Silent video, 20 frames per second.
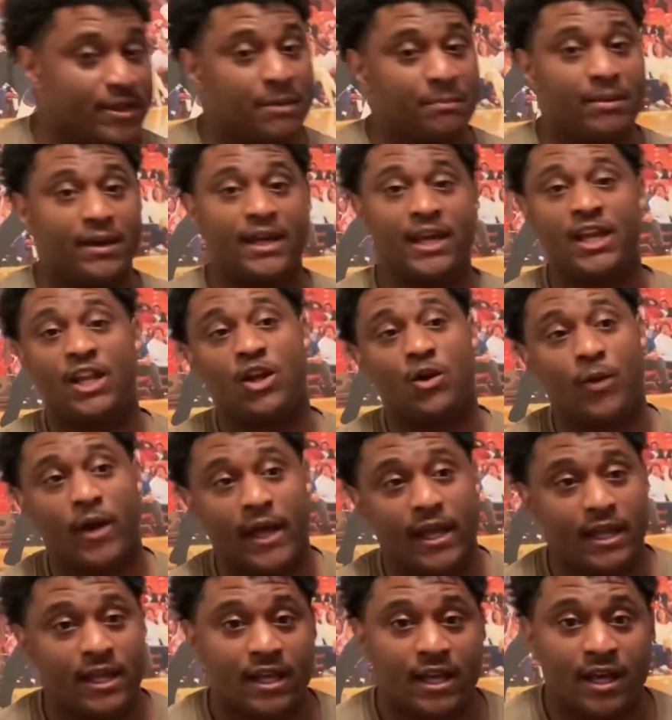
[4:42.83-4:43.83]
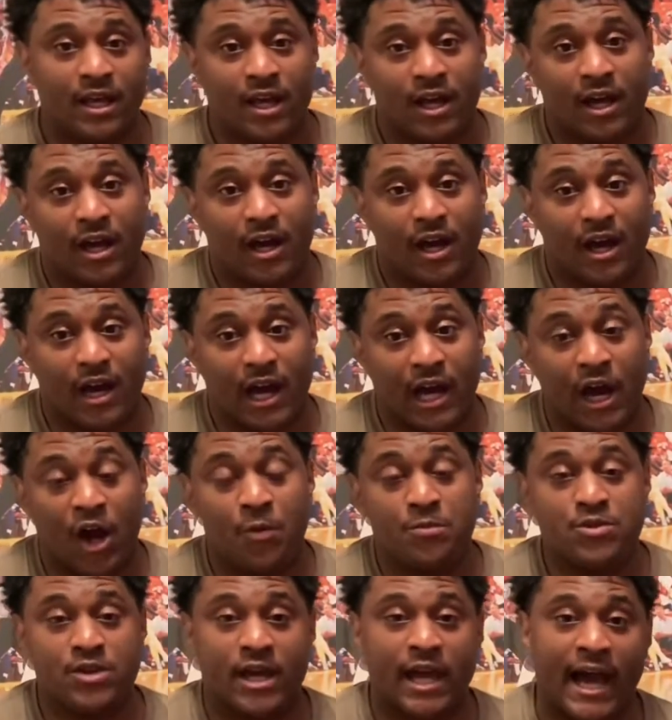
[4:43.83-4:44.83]
But anyway, I
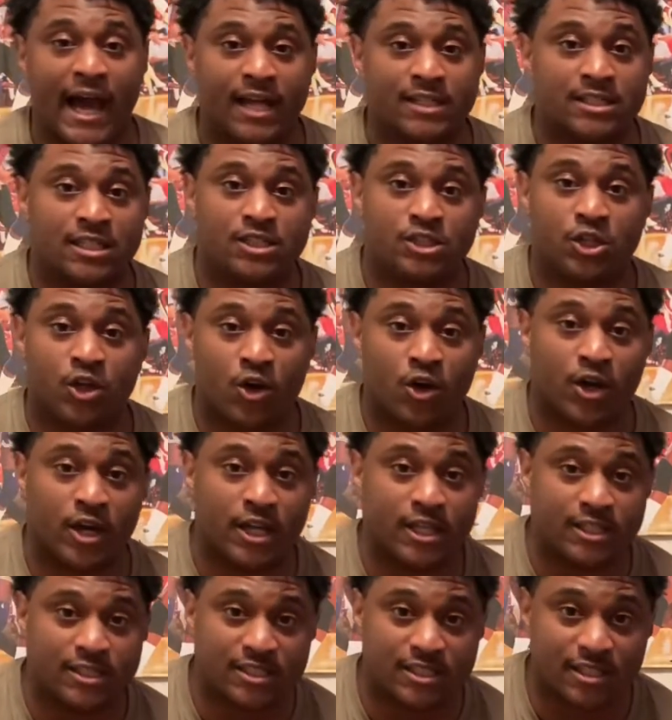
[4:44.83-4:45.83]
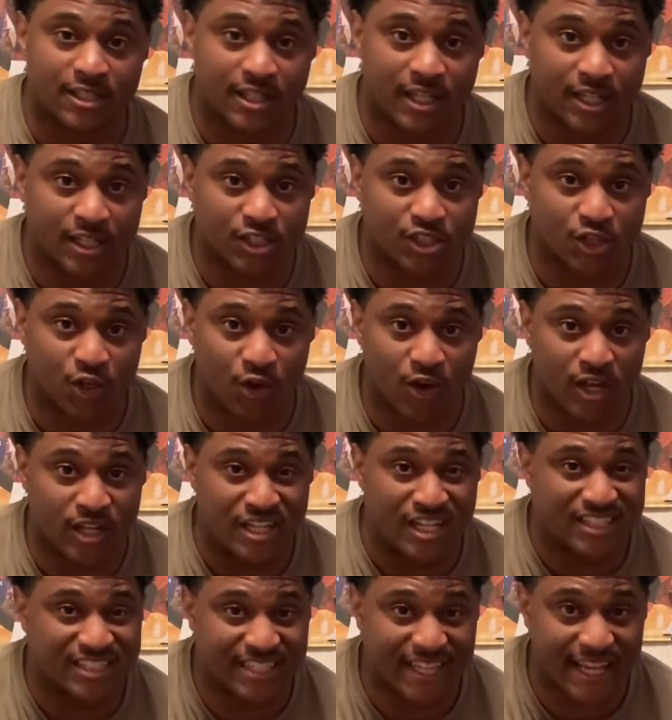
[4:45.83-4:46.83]
hope you guys enjoys
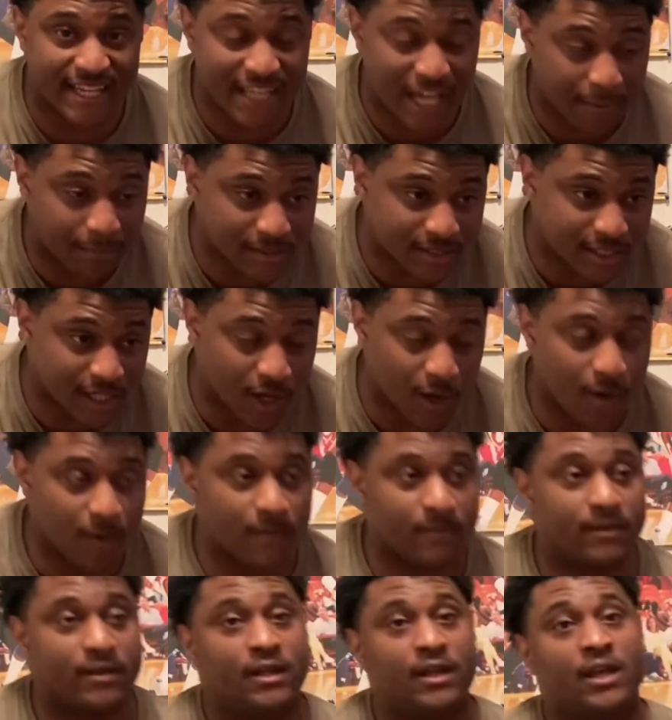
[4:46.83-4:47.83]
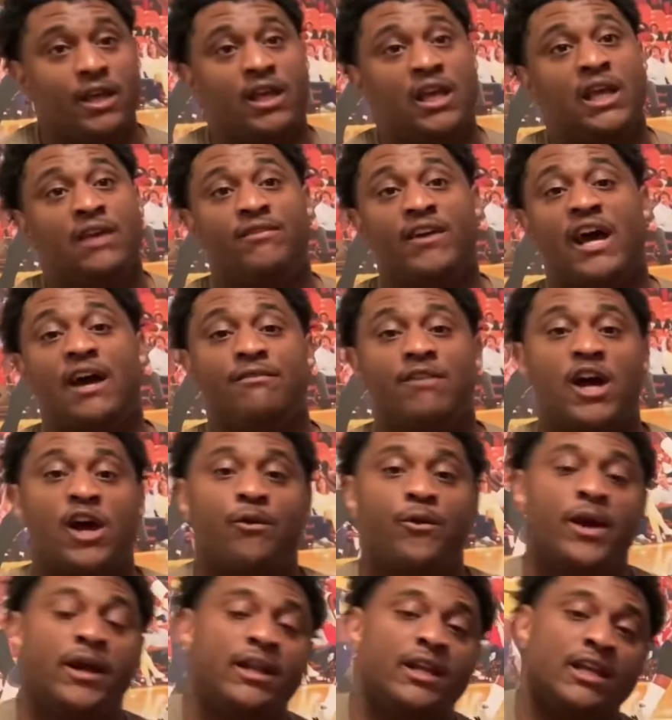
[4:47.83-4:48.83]
enjoyed today's episode. If you haven't
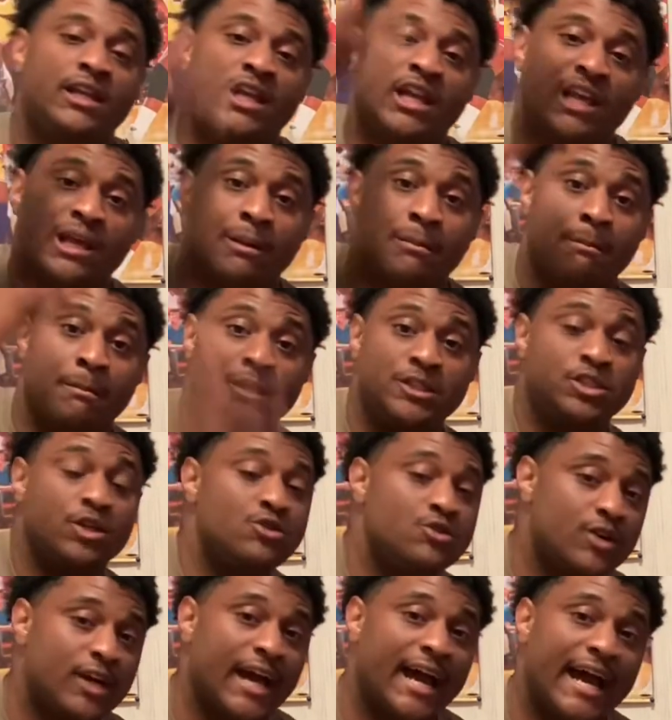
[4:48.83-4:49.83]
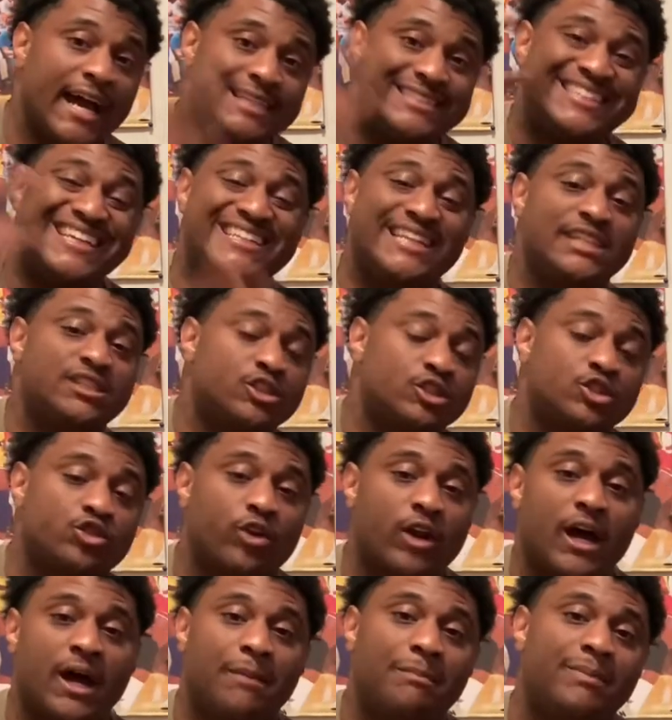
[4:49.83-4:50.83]
already, Make sure you guys hit that
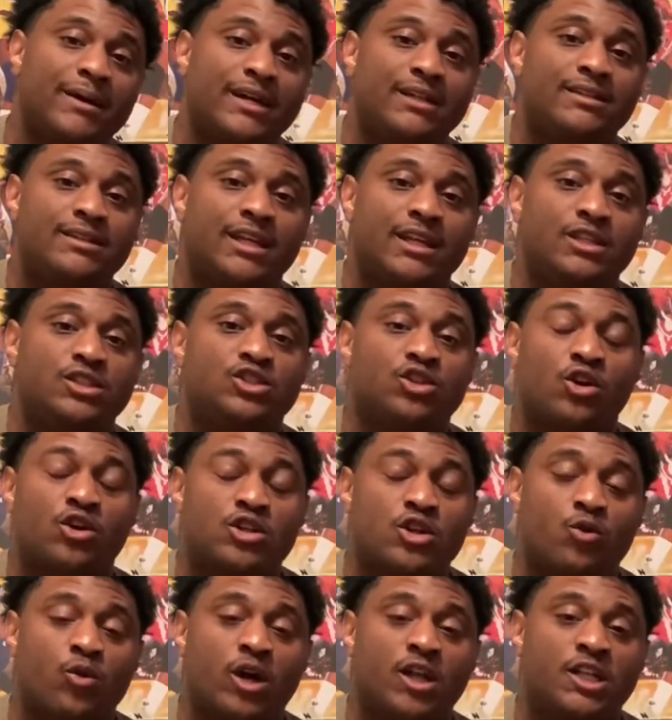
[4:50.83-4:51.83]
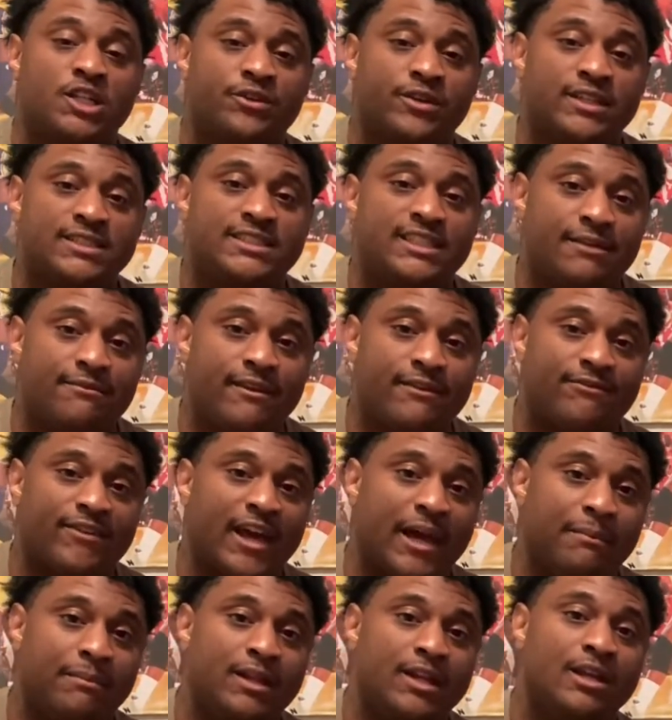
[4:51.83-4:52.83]
subscribe button and join the Wall of Dreams TV
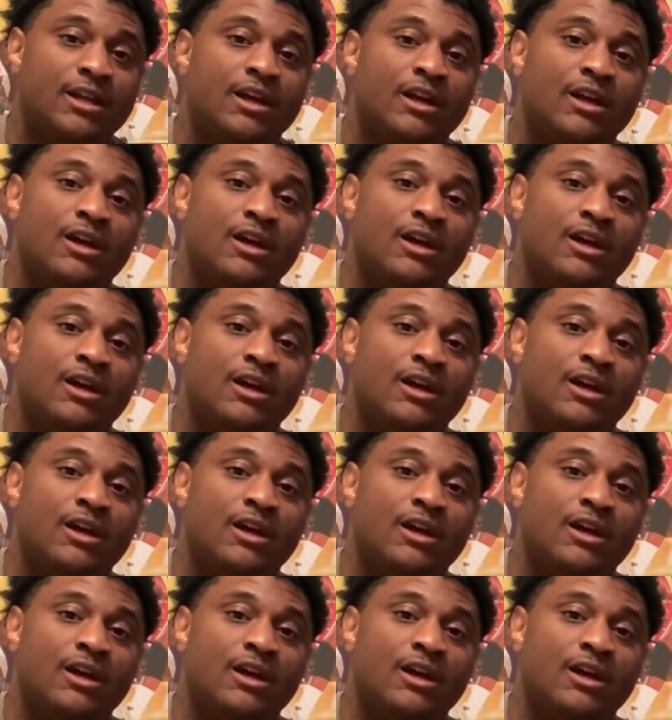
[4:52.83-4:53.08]
family.